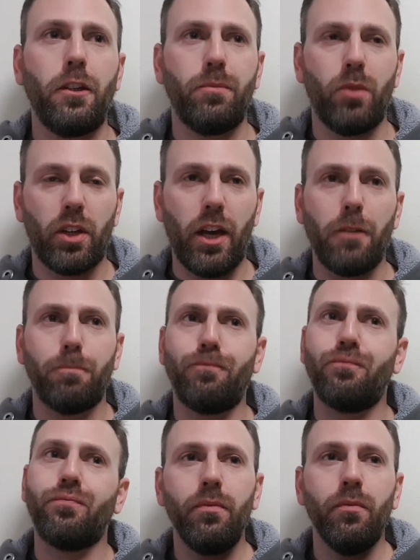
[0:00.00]
Okay,
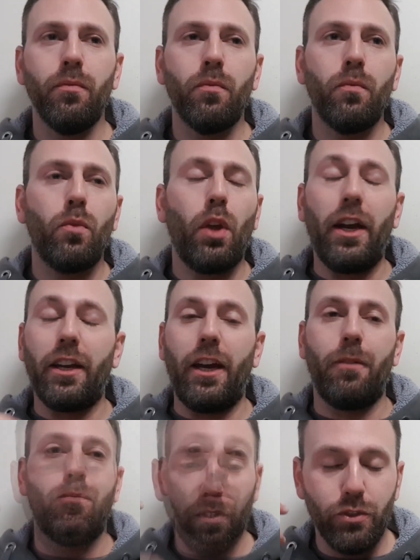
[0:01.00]

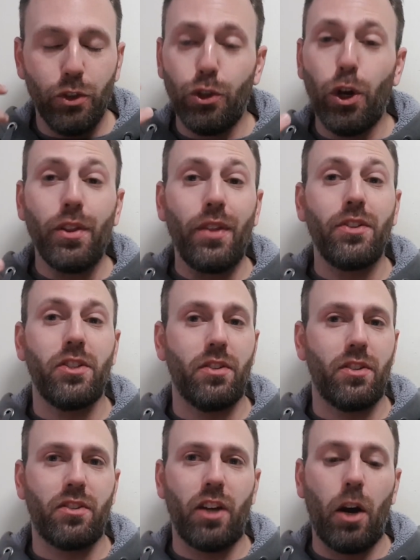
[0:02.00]
again, you know that this is
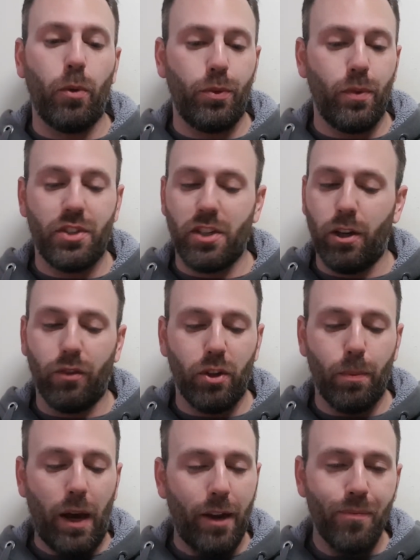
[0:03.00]
a Starward whiskey off
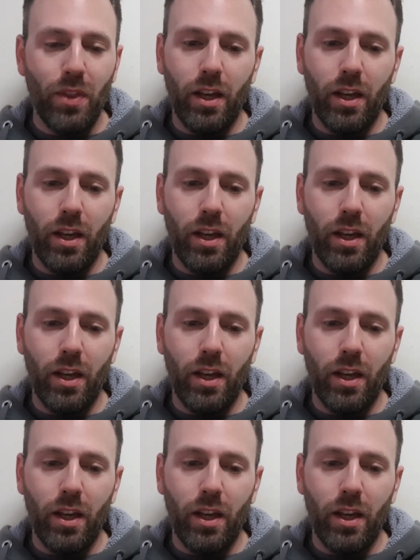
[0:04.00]
the bat.